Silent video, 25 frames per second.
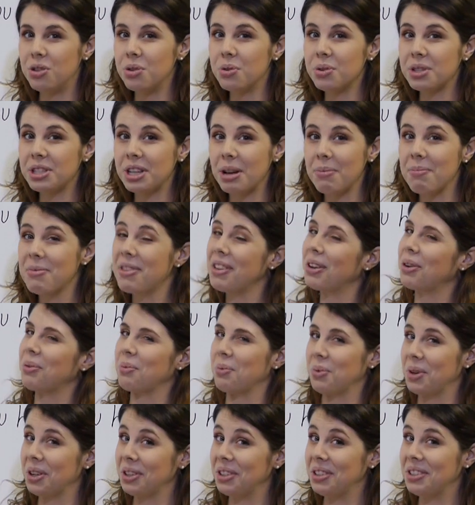do
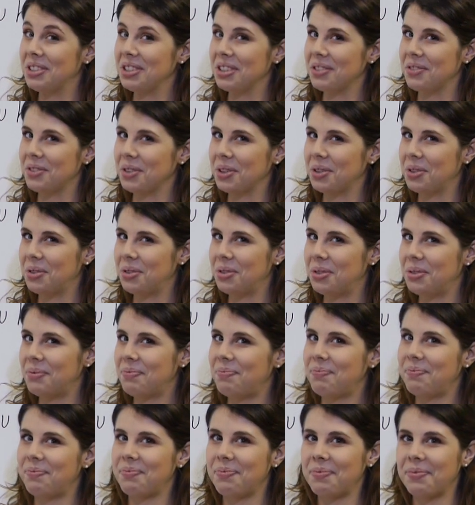something really difficult.